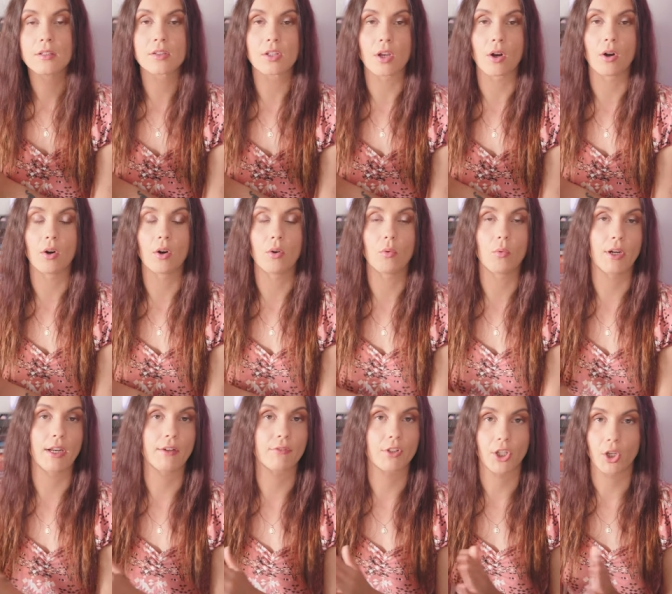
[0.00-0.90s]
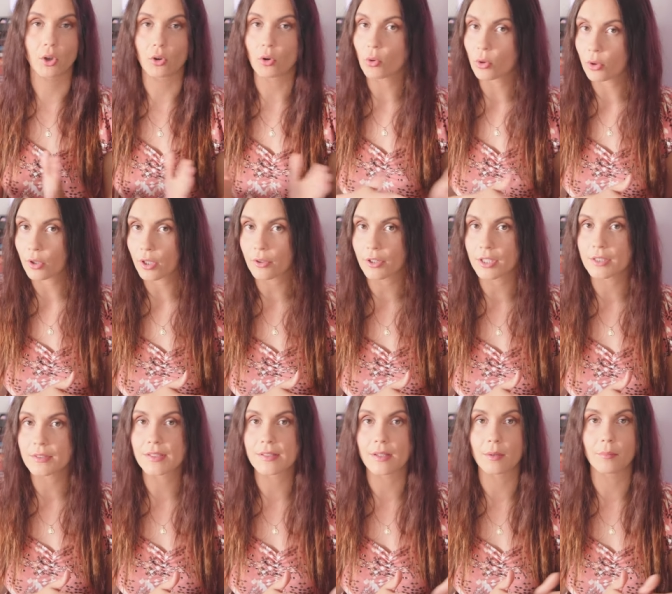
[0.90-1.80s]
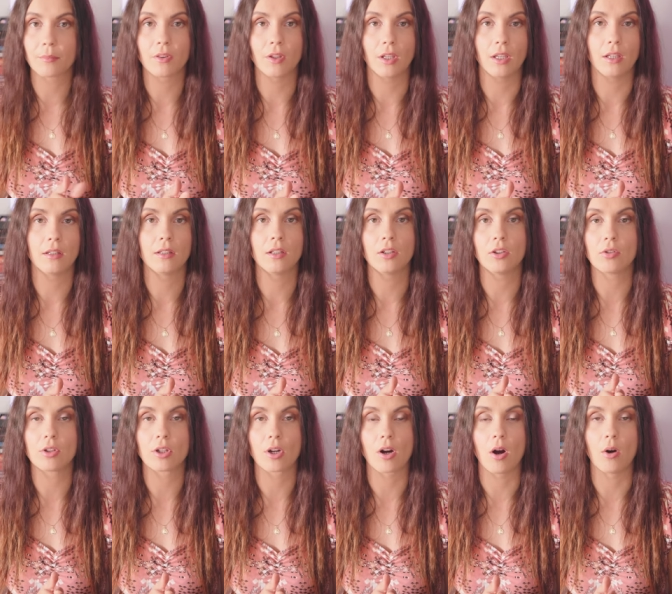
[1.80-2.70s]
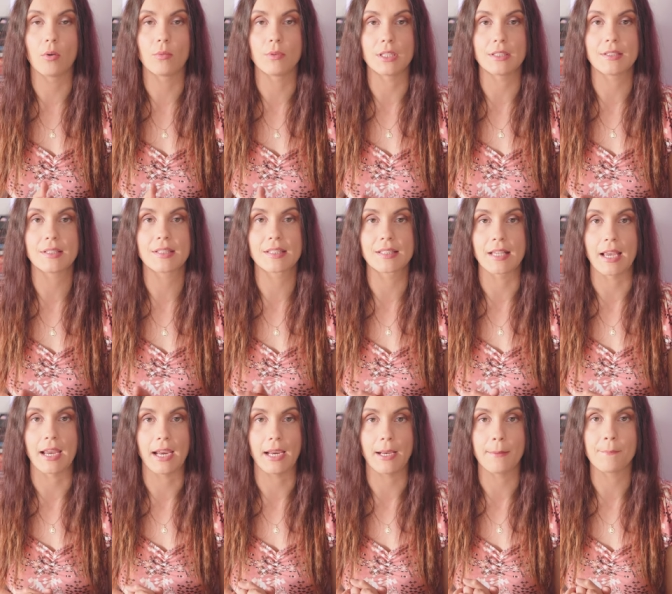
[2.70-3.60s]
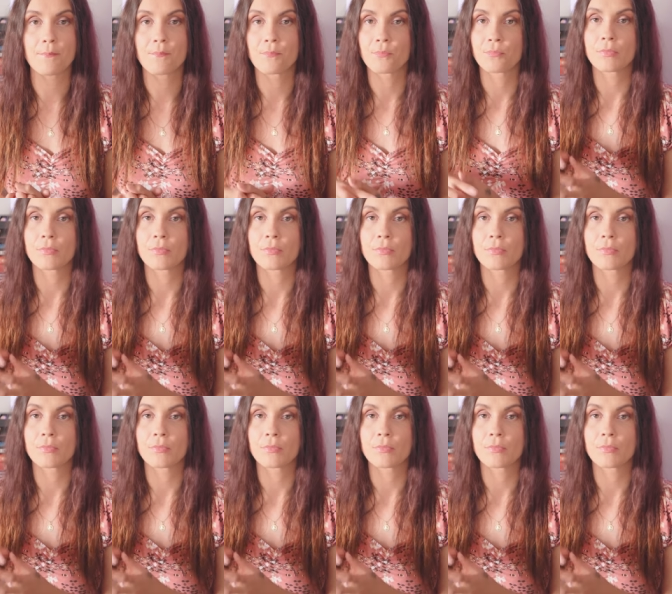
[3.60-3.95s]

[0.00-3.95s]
So whenever you're ordering something, you could always say